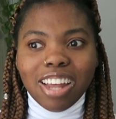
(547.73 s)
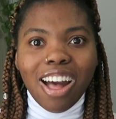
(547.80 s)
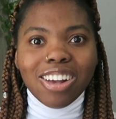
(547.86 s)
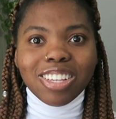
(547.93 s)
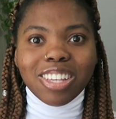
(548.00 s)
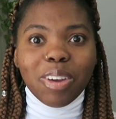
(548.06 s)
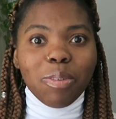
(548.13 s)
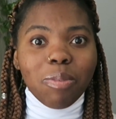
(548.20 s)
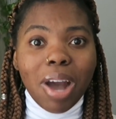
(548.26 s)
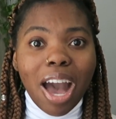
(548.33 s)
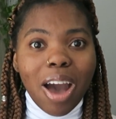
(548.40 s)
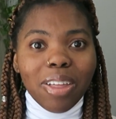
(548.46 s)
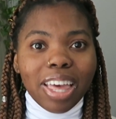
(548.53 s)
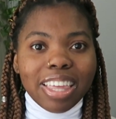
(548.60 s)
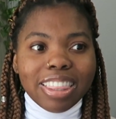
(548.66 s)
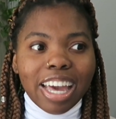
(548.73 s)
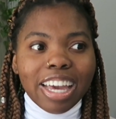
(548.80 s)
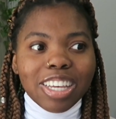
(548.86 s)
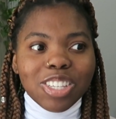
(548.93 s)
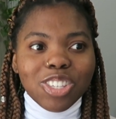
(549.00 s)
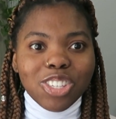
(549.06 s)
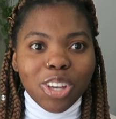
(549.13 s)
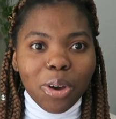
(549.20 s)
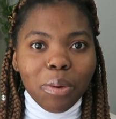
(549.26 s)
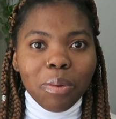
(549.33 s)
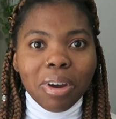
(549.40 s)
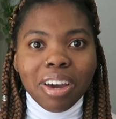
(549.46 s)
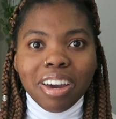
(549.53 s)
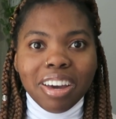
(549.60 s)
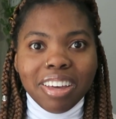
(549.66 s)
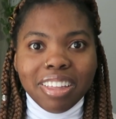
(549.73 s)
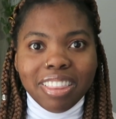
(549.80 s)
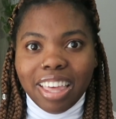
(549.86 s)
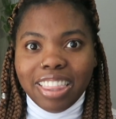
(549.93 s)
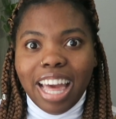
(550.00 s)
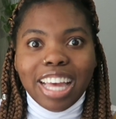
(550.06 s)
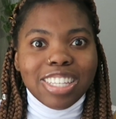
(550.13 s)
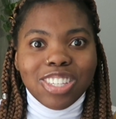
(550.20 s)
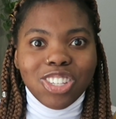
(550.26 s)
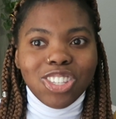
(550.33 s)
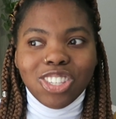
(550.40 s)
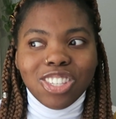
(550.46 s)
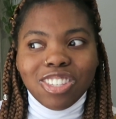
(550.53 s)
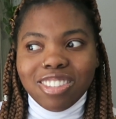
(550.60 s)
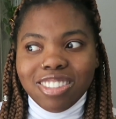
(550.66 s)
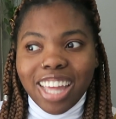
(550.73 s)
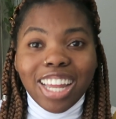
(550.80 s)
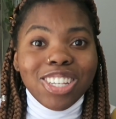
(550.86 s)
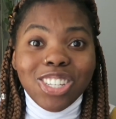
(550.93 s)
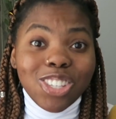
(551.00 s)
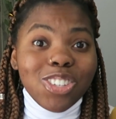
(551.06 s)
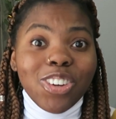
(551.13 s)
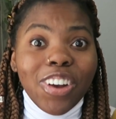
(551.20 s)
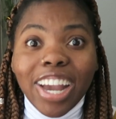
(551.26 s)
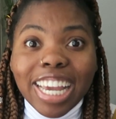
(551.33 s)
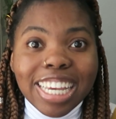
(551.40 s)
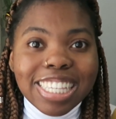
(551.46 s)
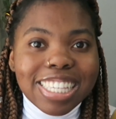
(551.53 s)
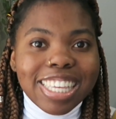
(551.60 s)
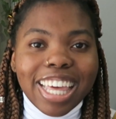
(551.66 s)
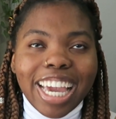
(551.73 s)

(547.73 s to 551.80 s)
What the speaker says: I was like, wow, like that is so, like that's just crazy.